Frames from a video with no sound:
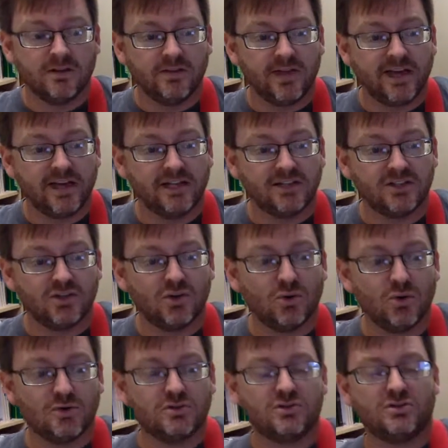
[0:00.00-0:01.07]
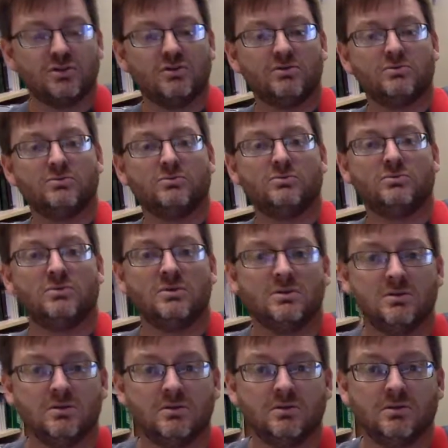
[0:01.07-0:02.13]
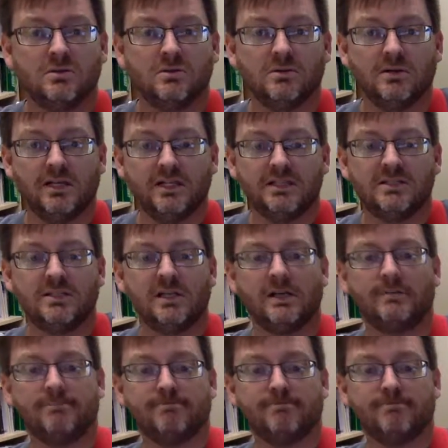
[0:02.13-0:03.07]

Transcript: That is Cornerstone in C.